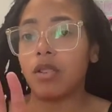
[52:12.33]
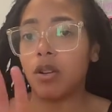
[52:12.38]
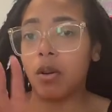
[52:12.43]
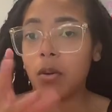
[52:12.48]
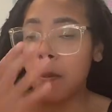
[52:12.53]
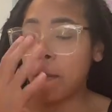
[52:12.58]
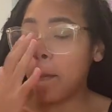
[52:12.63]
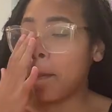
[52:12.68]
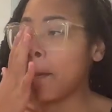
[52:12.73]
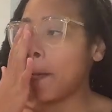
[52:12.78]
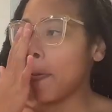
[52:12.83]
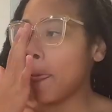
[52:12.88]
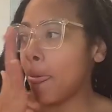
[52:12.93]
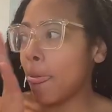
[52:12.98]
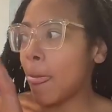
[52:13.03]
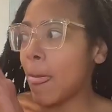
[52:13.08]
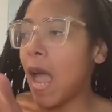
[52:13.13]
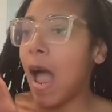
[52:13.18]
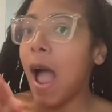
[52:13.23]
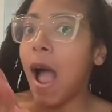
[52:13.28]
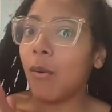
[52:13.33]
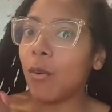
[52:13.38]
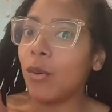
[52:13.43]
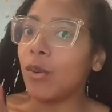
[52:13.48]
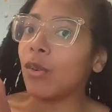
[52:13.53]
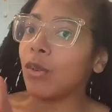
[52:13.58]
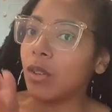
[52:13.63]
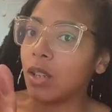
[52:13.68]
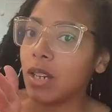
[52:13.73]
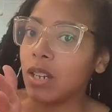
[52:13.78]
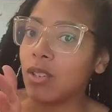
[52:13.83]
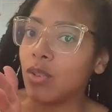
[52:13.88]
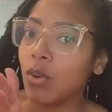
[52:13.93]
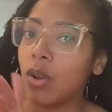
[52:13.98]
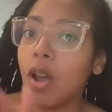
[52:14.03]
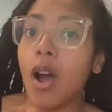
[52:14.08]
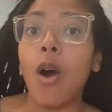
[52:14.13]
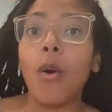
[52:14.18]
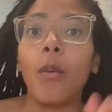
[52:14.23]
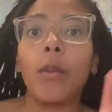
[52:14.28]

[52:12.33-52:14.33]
So I will look into it.